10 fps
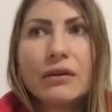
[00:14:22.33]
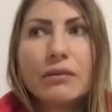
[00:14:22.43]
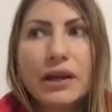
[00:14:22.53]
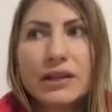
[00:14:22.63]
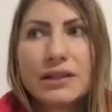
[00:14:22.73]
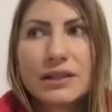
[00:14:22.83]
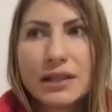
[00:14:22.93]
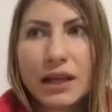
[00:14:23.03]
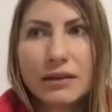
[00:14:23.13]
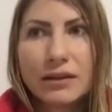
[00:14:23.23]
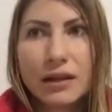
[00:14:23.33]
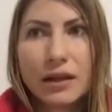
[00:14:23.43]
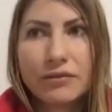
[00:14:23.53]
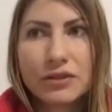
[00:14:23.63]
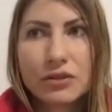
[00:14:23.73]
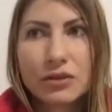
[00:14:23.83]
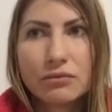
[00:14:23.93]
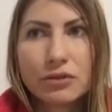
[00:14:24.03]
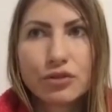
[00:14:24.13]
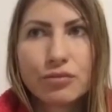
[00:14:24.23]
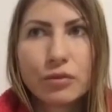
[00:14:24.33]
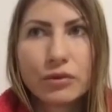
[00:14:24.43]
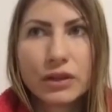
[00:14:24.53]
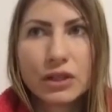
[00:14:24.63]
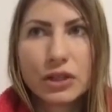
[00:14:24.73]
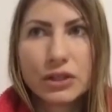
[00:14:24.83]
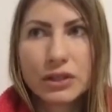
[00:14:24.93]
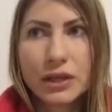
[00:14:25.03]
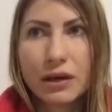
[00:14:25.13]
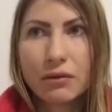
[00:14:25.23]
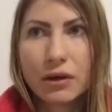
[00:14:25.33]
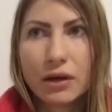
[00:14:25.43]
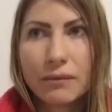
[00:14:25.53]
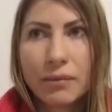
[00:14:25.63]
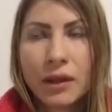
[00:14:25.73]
we understand that life is so much more than just our